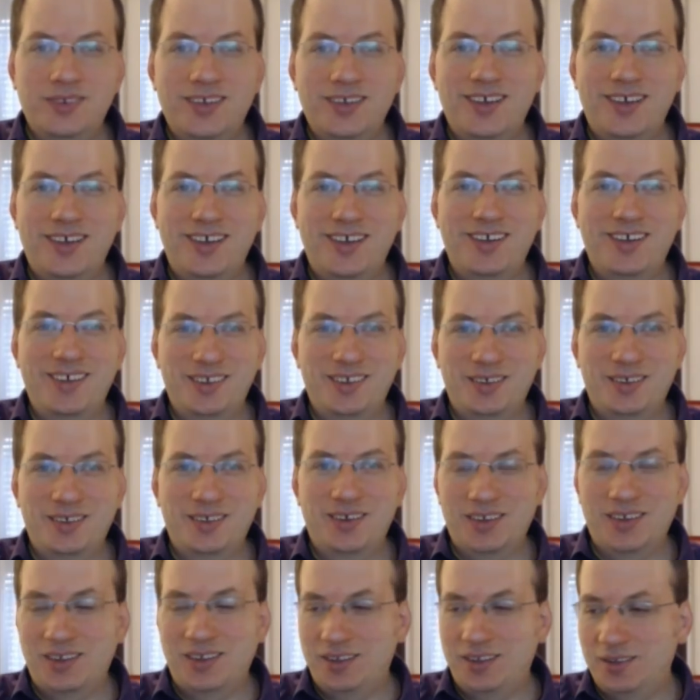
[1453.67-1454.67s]

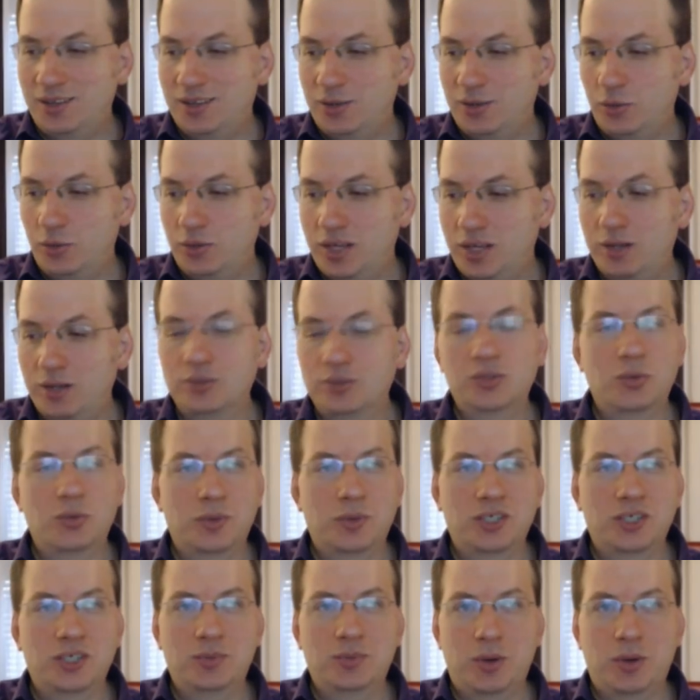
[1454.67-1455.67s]
They don't care so
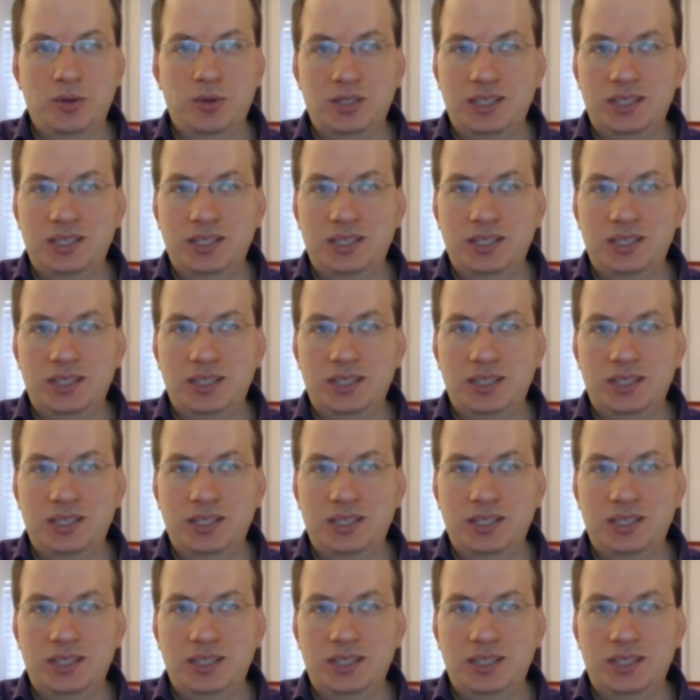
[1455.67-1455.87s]
much about